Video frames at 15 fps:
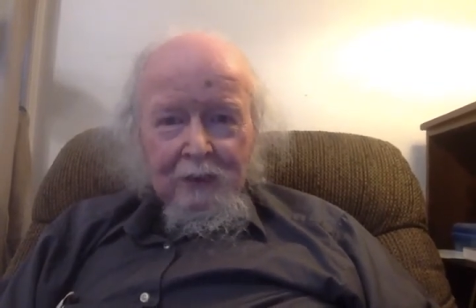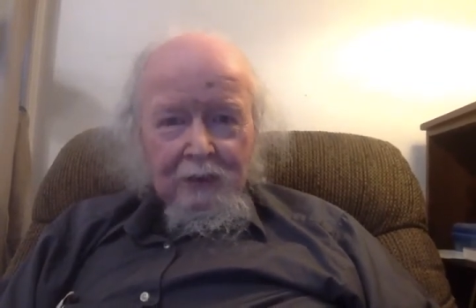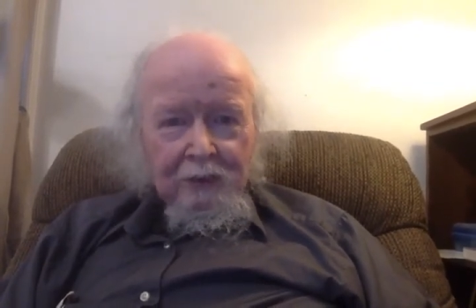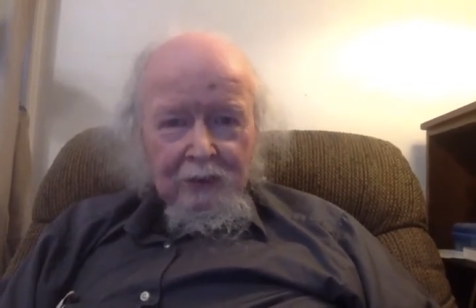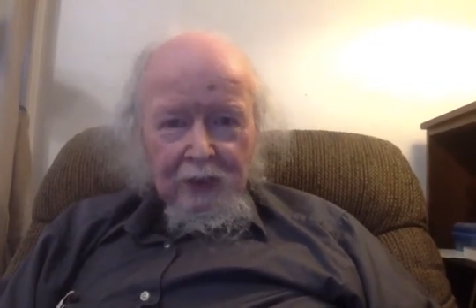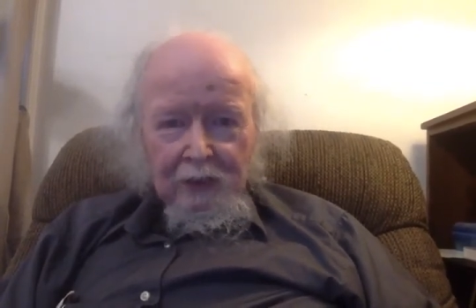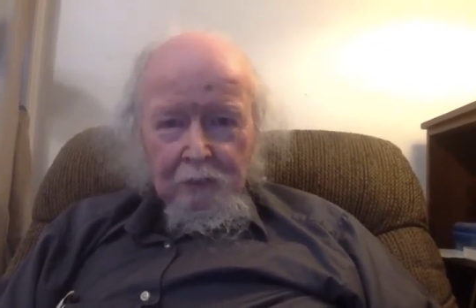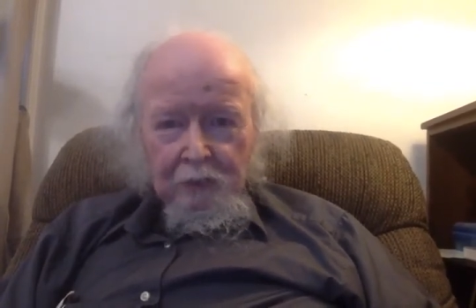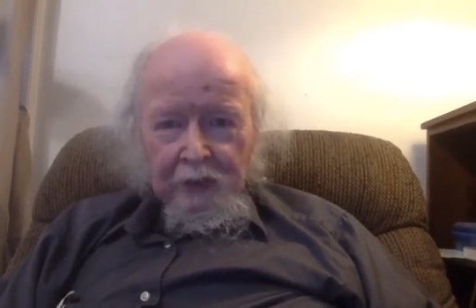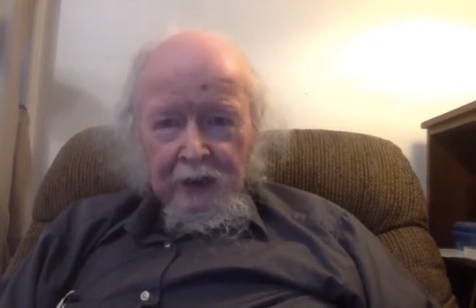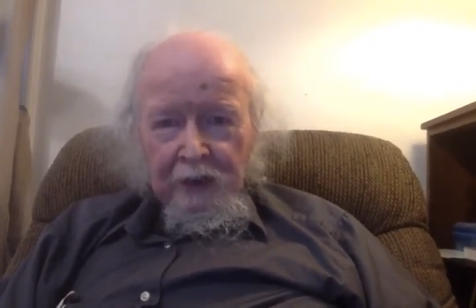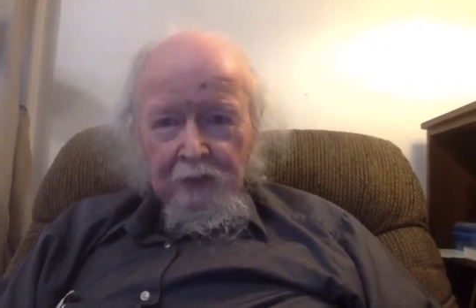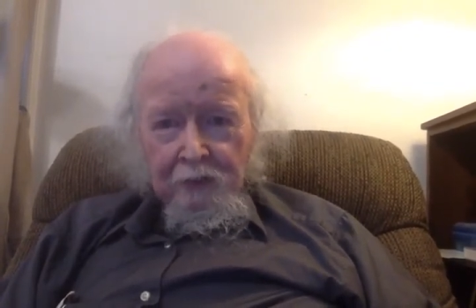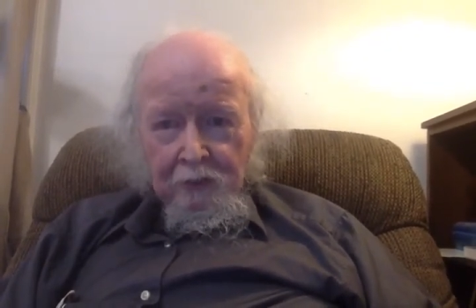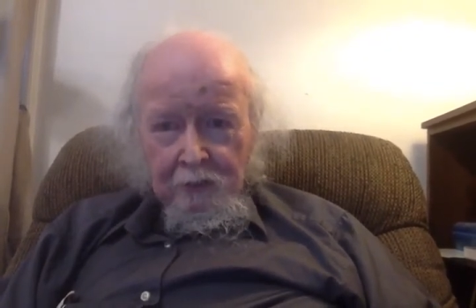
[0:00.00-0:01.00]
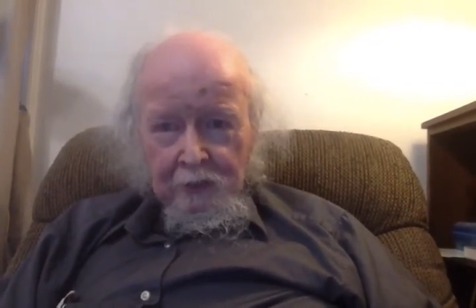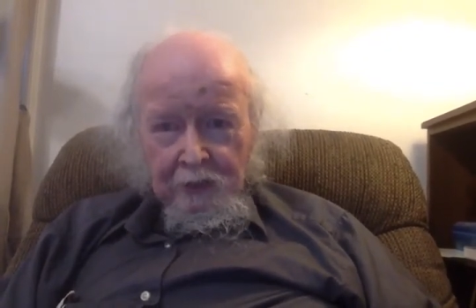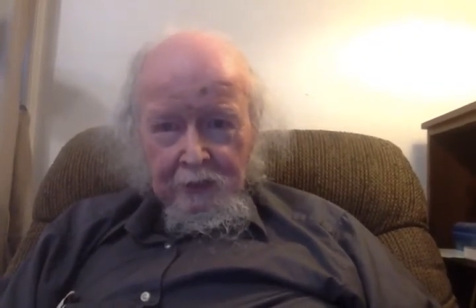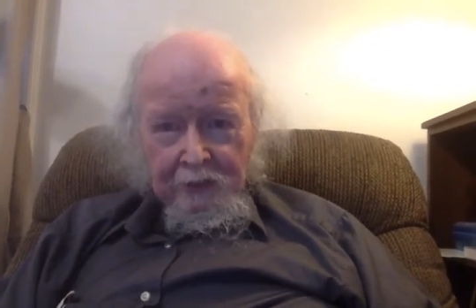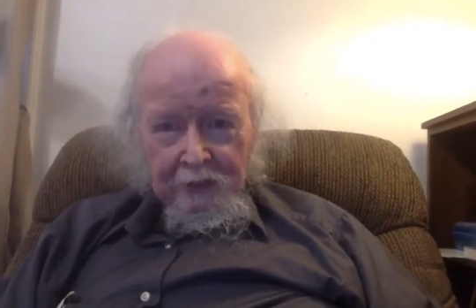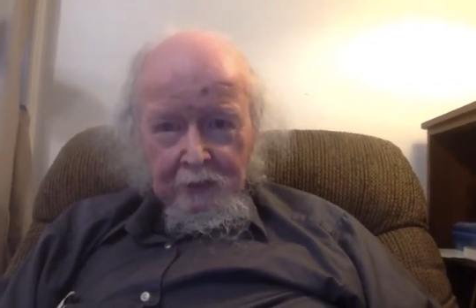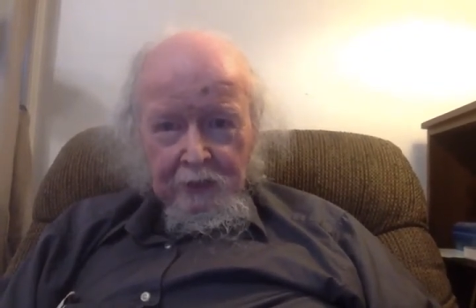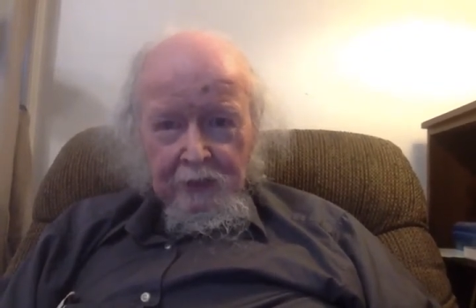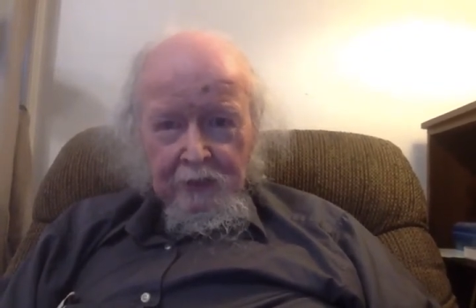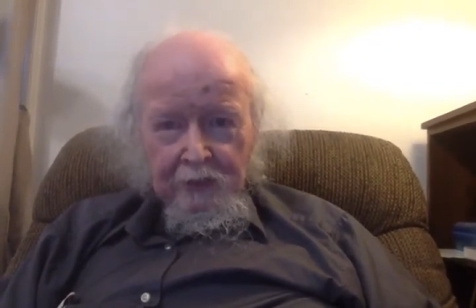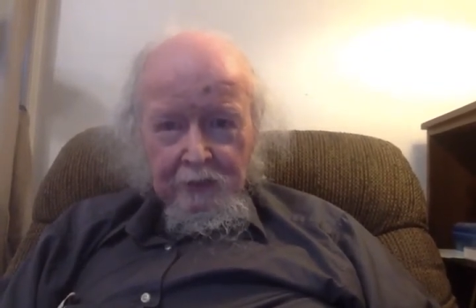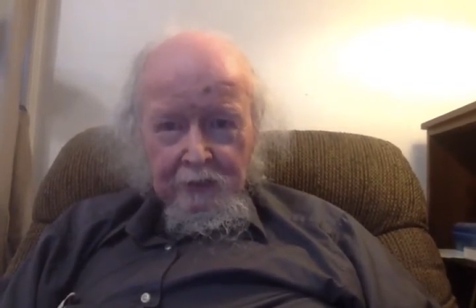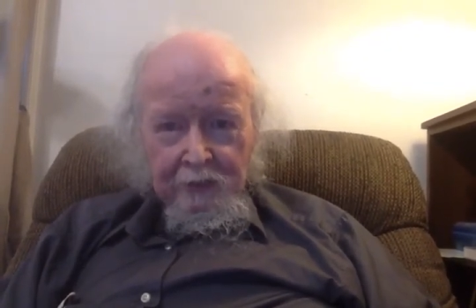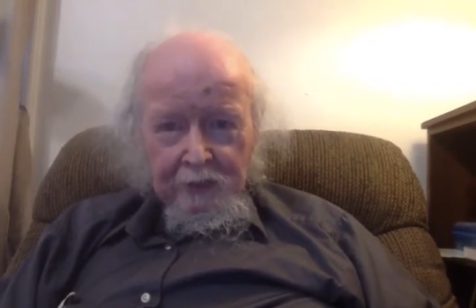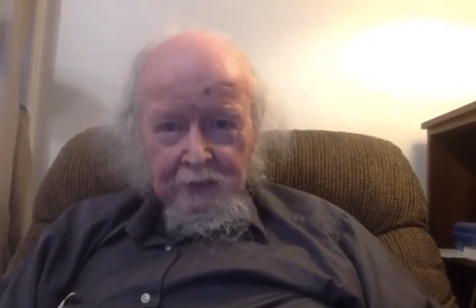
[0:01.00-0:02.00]
Sacred azure, they're
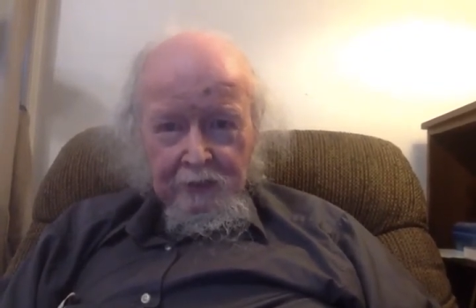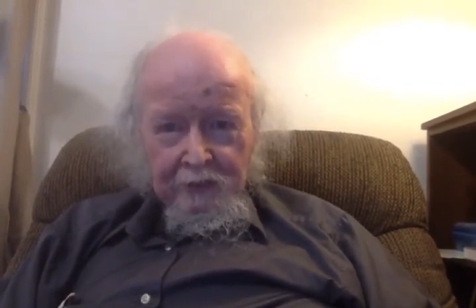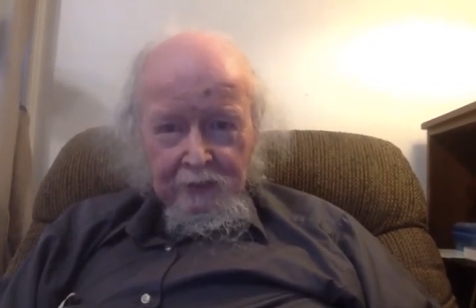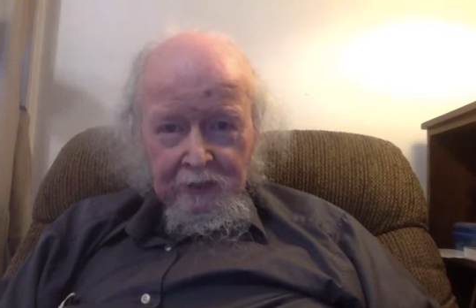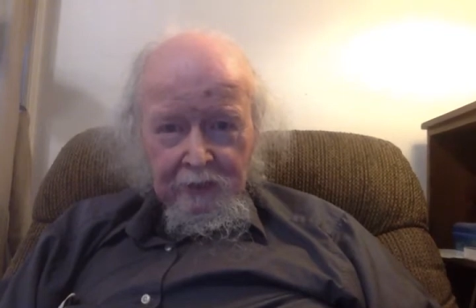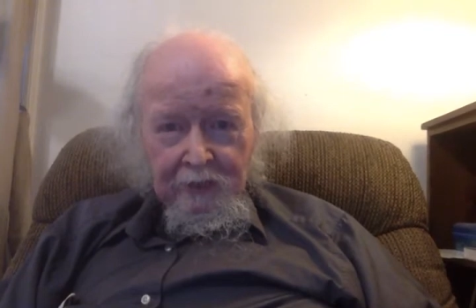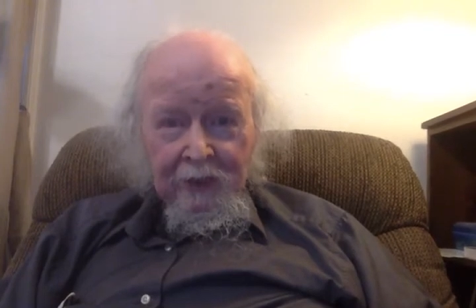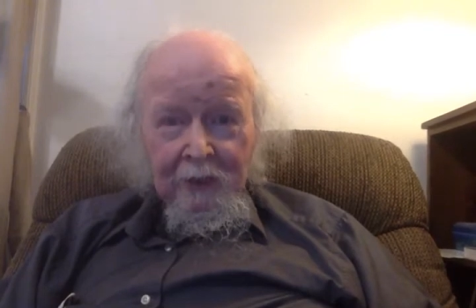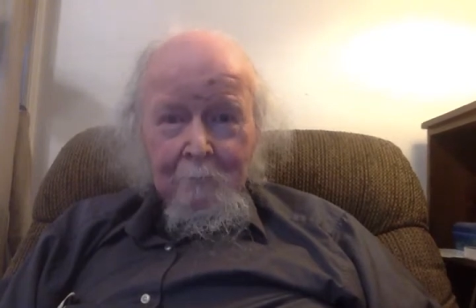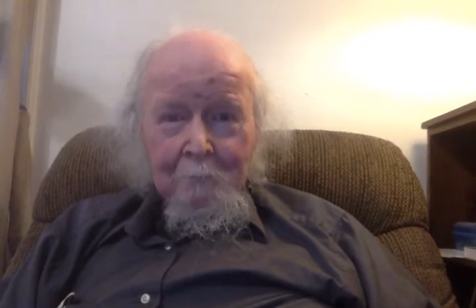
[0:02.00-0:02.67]
here, he said,